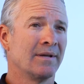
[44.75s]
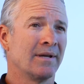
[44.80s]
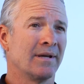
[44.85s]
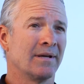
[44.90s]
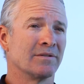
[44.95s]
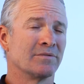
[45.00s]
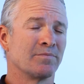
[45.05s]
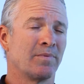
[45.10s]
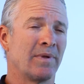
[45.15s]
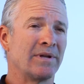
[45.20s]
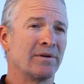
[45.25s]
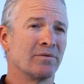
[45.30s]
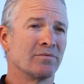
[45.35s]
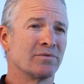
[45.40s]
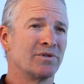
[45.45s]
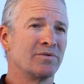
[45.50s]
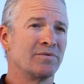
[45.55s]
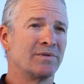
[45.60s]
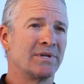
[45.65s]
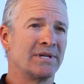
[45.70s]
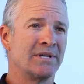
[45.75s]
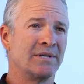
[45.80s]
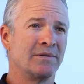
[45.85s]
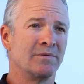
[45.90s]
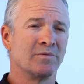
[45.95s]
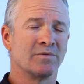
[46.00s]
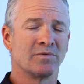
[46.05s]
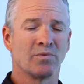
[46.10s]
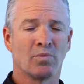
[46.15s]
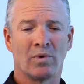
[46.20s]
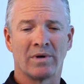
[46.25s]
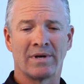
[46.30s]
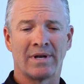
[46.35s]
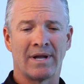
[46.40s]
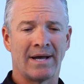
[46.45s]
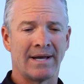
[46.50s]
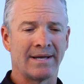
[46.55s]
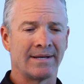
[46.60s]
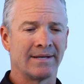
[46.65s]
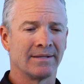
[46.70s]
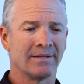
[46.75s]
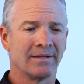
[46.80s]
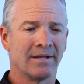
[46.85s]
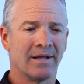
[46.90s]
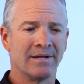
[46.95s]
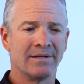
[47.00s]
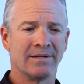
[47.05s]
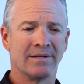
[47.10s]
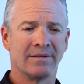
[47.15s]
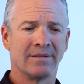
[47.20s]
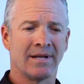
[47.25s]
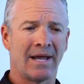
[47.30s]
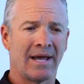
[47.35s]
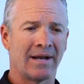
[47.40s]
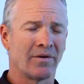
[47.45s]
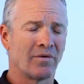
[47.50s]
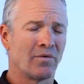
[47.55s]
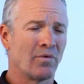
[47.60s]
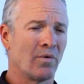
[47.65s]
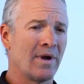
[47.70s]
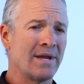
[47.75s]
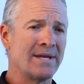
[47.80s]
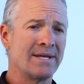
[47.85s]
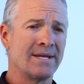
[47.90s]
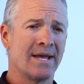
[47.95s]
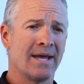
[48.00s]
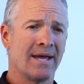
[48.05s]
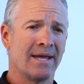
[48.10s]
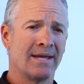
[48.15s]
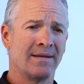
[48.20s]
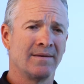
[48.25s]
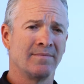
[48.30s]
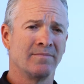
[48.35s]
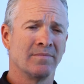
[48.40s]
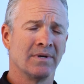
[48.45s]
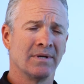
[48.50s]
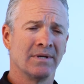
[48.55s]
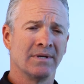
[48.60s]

I was playing on 2 teams one night in London, had a great game.